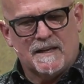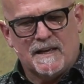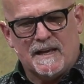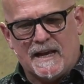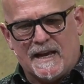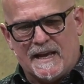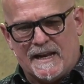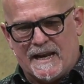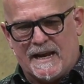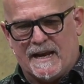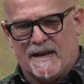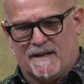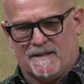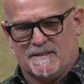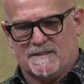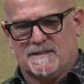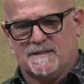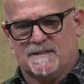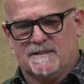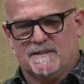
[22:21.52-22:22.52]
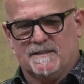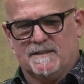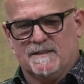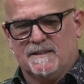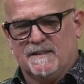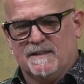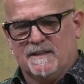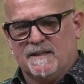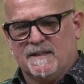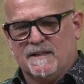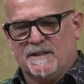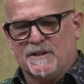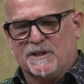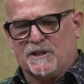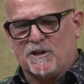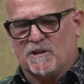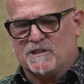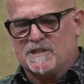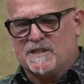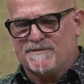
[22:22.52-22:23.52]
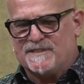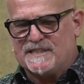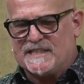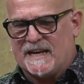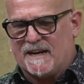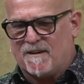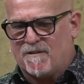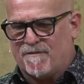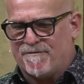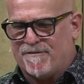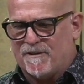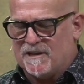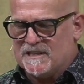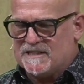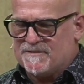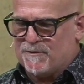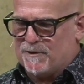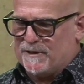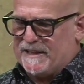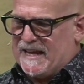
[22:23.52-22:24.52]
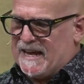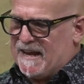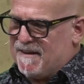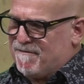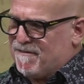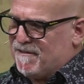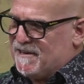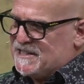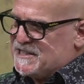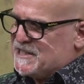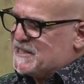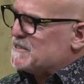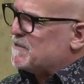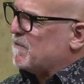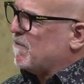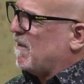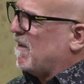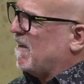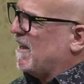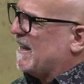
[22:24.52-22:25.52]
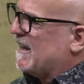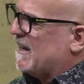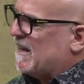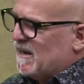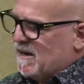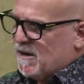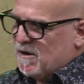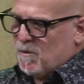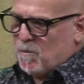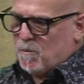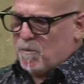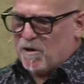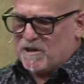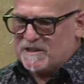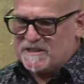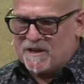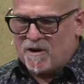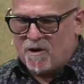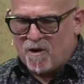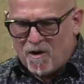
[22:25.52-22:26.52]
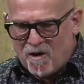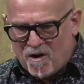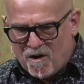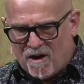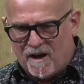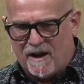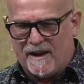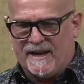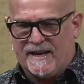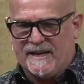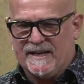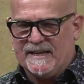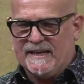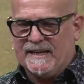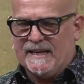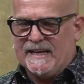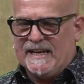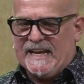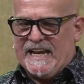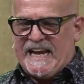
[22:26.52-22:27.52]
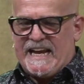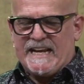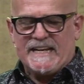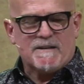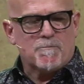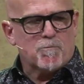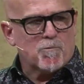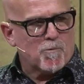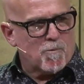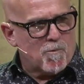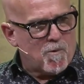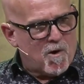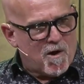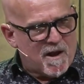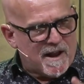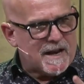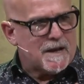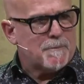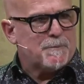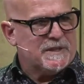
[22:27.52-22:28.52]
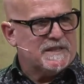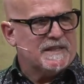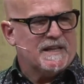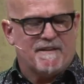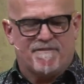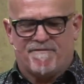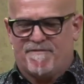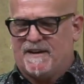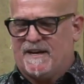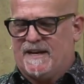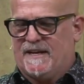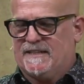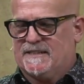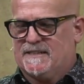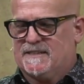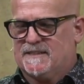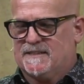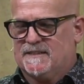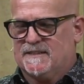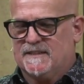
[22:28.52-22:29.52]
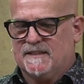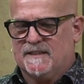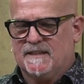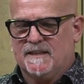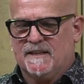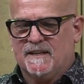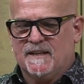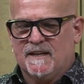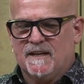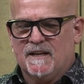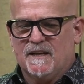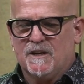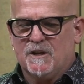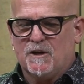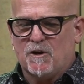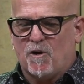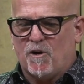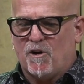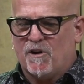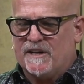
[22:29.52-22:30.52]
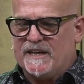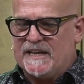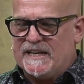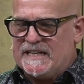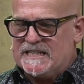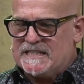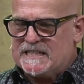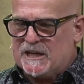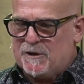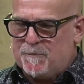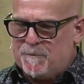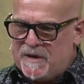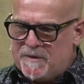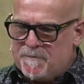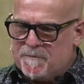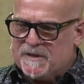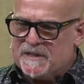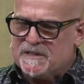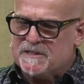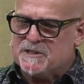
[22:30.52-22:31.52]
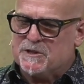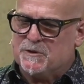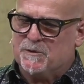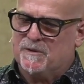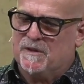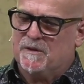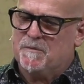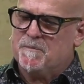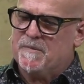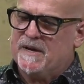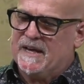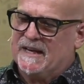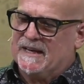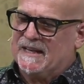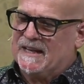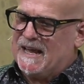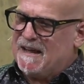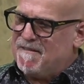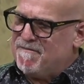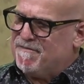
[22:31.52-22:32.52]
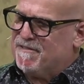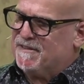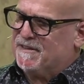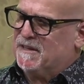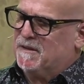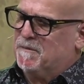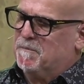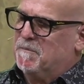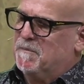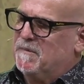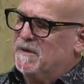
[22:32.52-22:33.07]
and ours. The cost of sacrifice for the average Israelite was high and right up in their face. God, in His commitment to them and love for them,